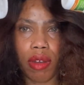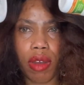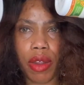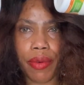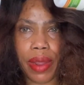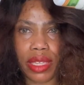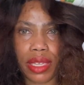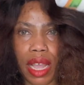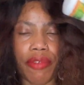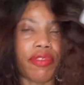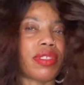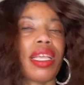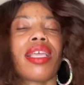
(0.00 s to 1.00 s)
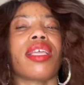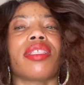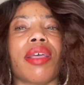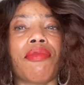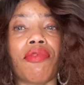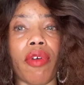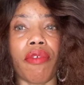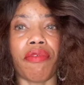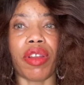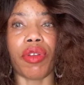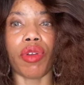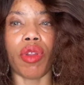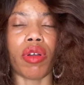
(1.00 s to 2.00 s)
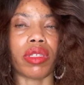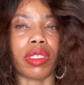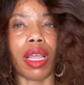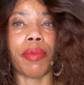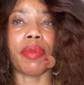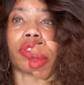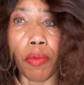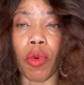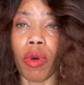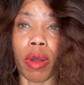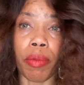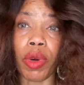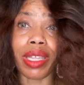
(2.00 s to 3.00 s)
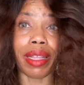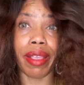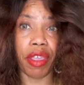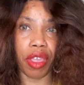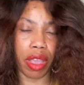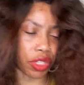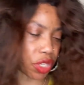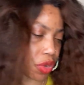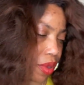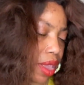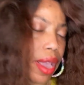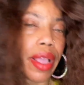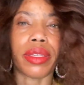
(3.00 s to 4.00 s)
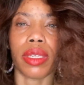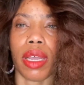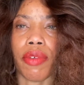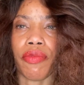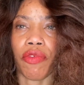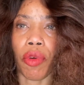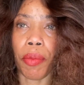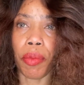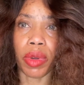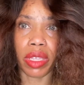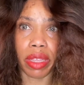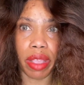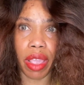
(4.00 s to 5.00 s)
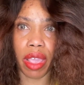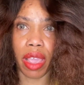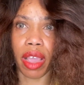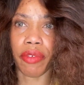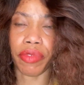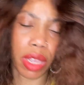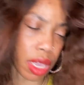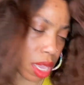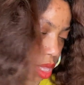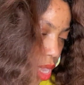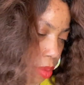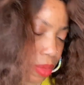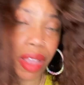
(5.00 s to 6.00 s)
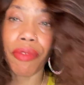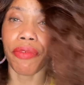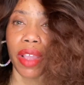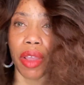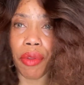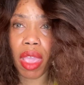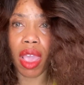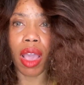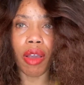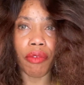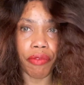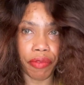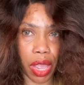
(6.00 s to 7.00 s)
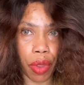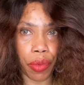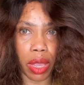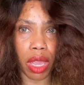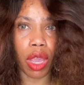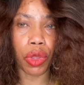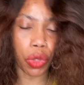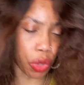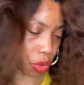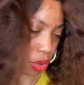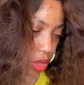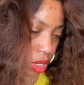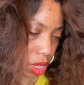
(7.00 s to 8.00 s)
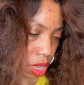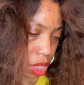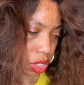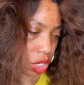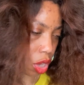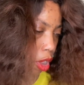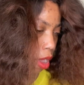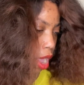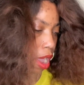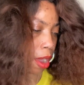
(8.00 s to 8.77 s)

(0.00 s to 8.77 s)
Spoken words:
All right, I've taken them for a very long time. It's more than a year, sorry guys. For more than a year, I've taken them. They are very, very good. So,